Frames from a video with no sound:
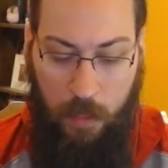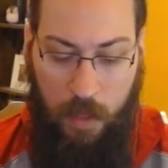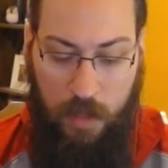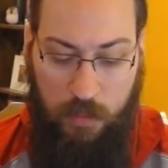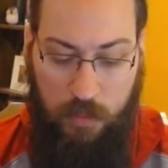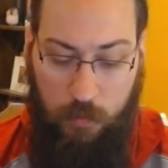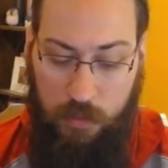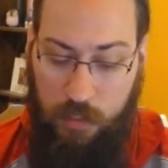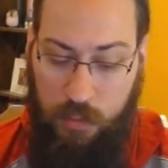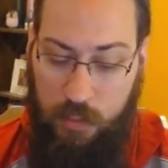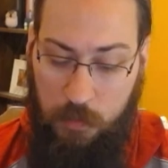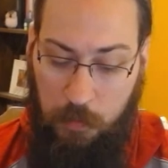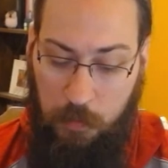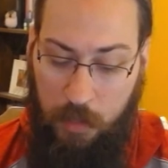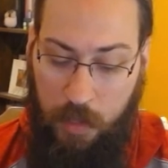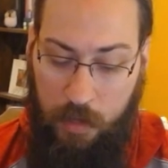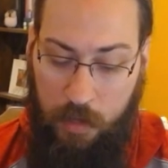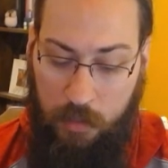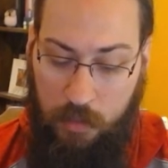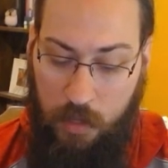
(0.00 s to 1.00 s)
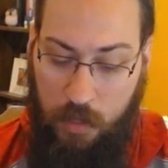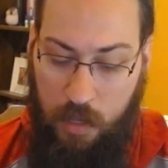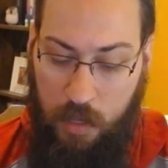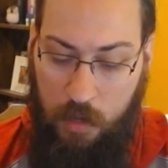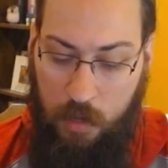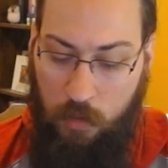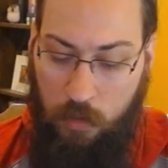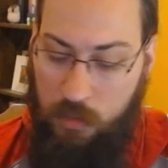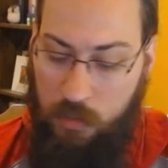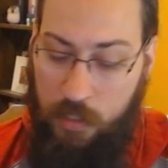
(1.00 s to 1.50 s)
"As it was his plan,
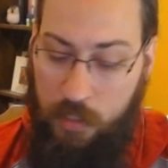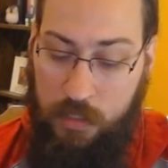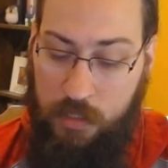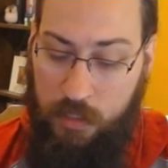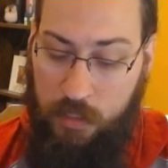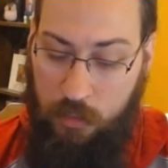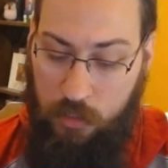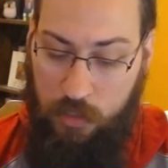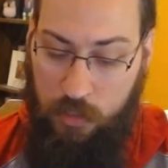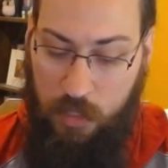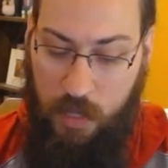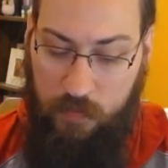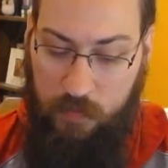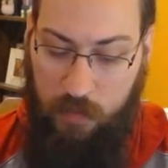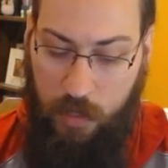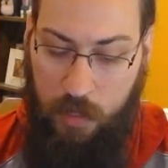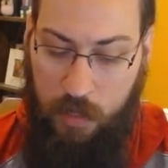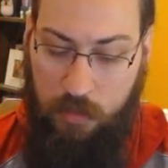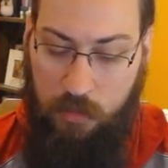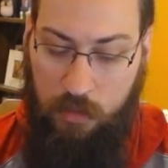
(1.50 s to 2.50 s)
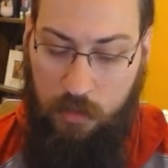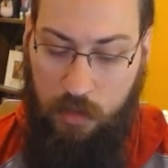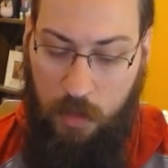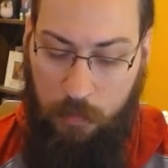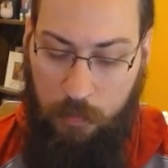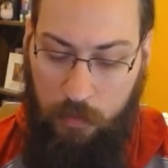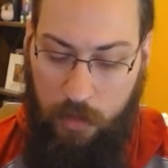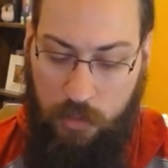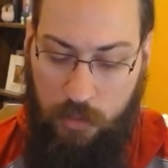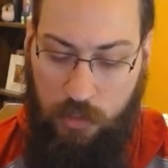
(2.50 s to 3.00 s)
he wanted his section to have a hand in the
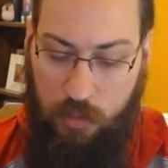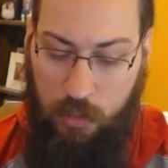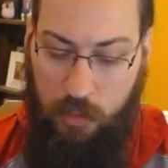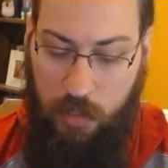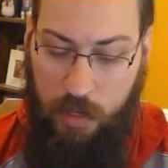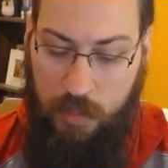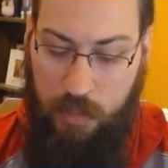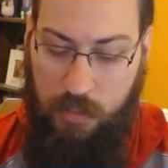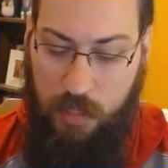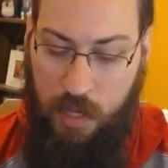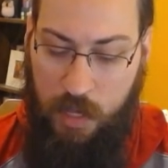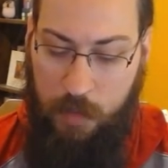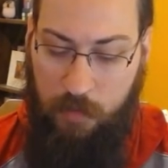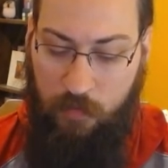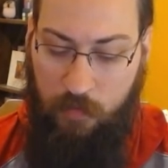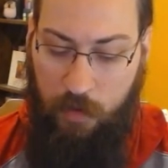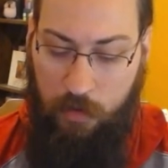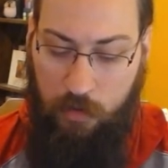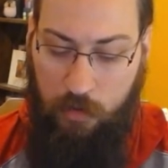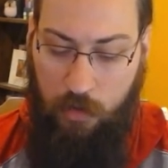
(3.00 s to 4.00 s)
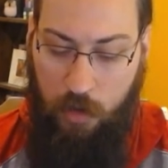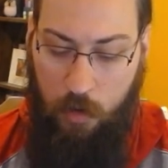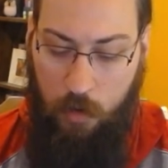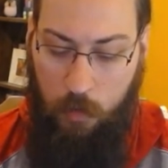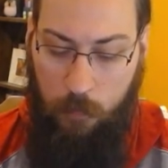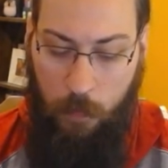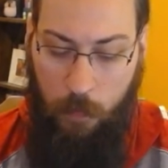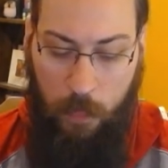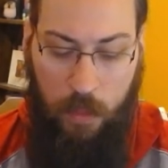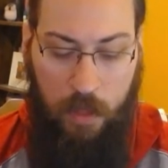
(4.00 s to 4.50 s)
operation, and he asked M if I could
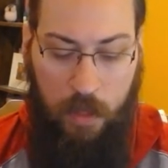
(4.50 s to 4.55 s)
go.